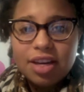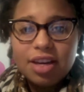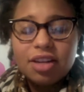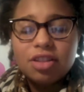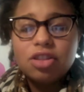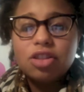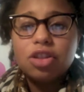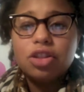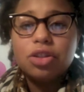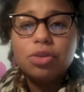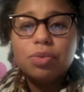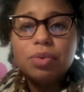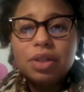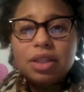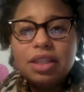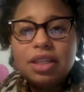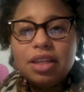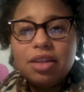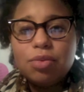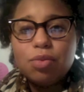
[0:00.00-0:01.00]
And so you
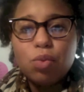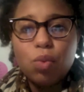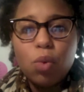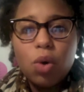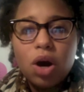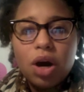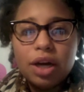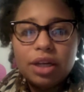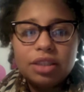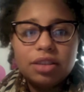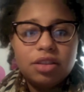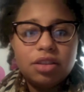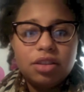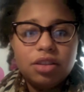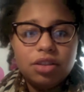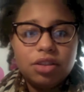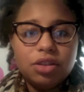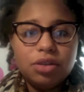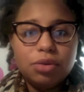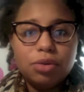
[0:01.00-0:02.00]
really want,
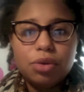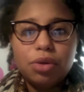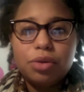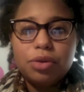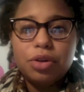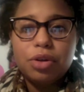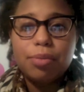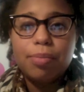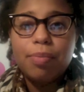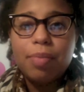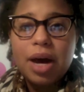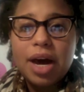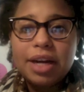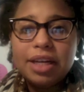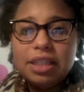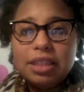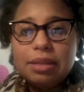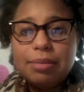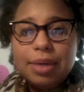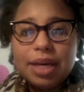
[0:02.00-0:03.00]
your
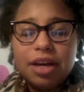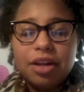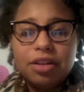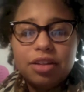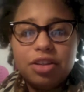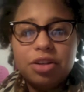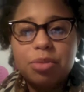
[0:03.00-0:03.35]
body to be healthy,